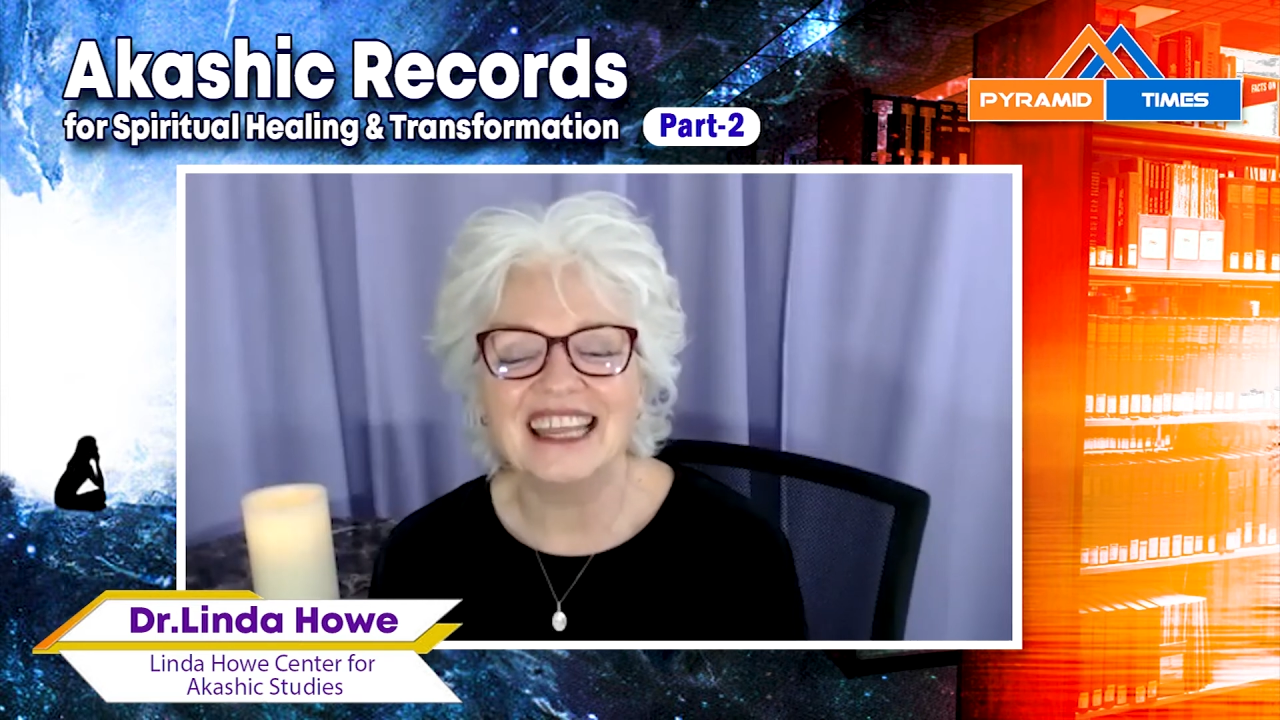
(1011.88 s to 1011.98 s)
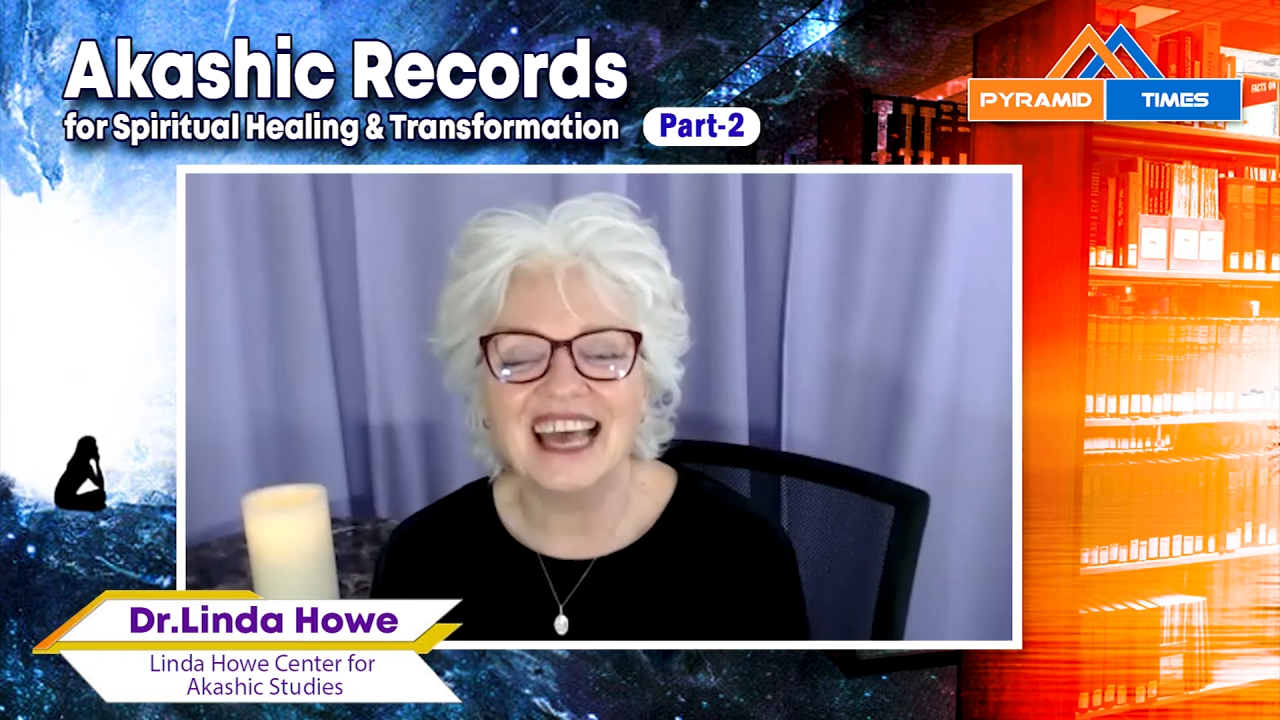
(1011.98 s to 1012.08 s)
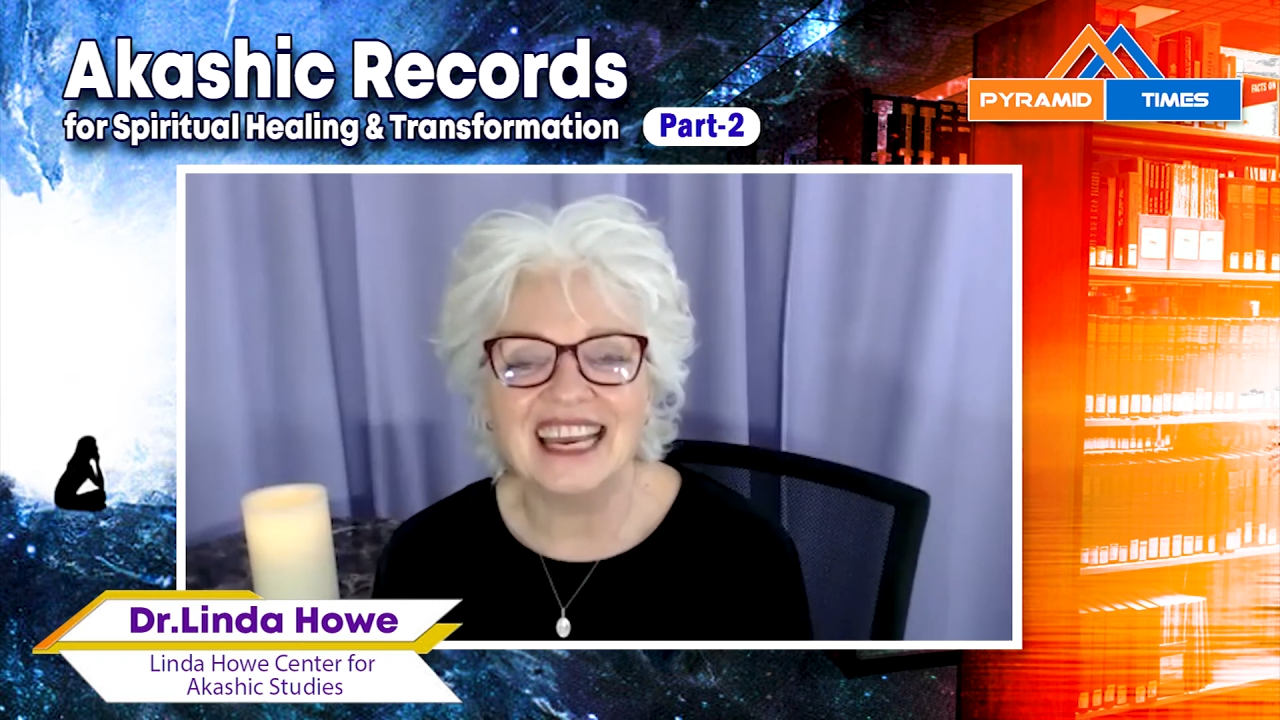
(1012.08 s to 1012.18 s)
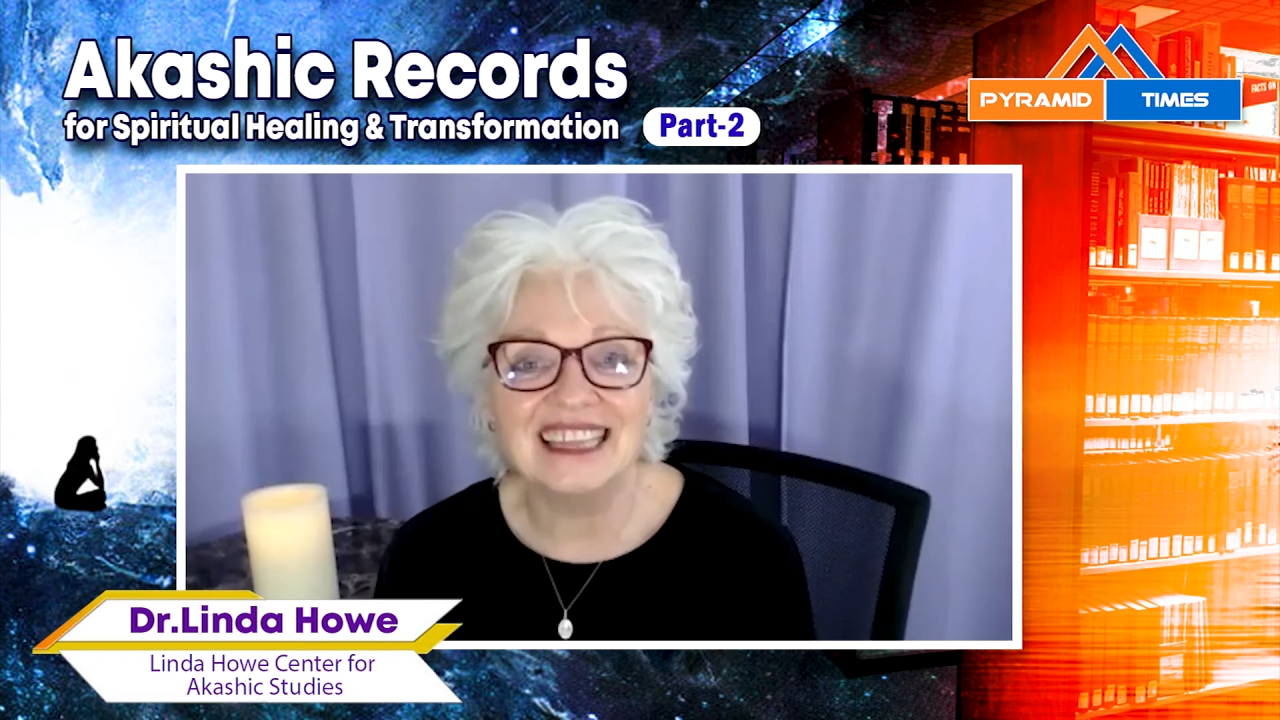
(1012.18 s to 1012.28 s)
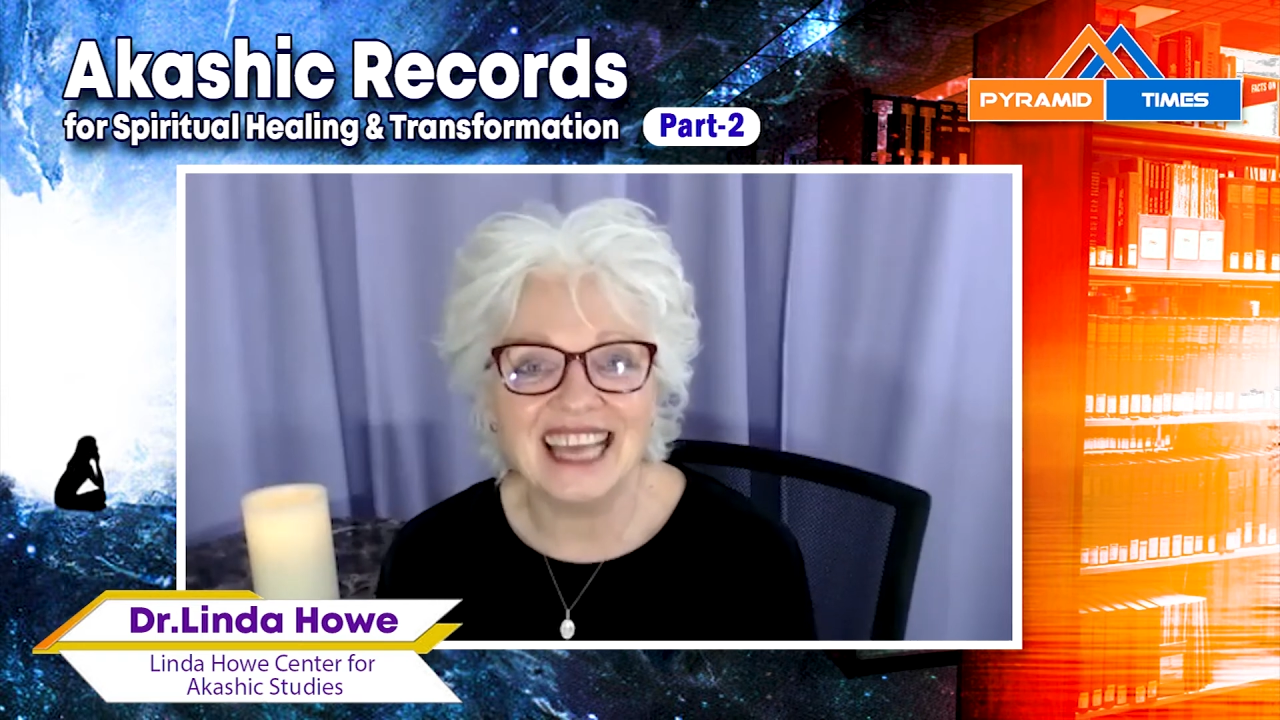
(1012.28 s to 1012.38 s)

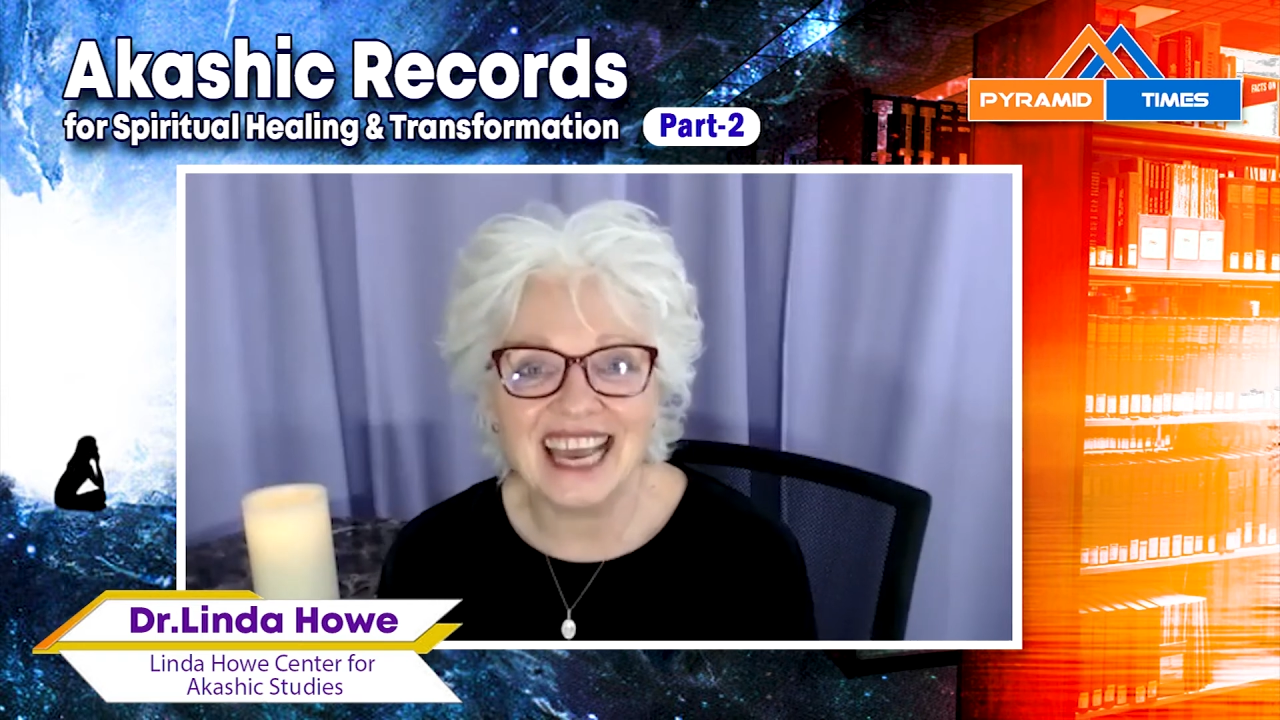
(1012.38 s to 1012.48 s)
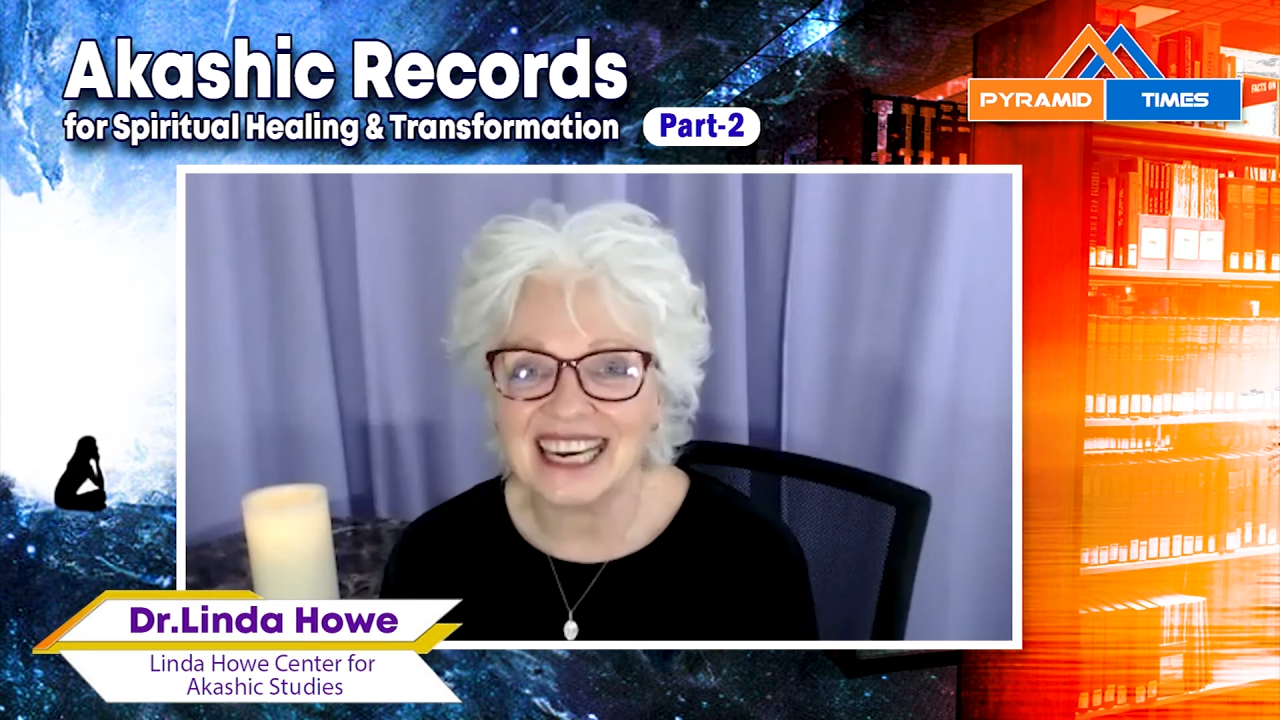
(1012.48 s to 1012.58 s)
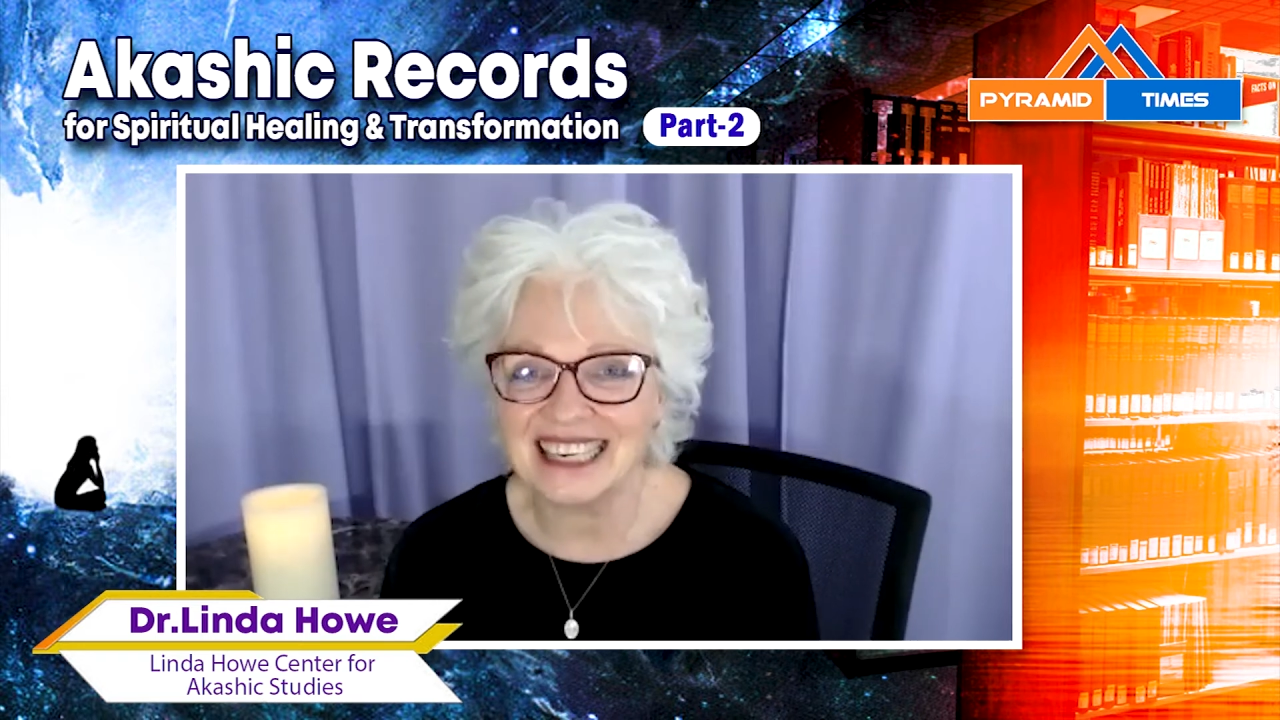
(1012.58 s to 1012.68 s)
in that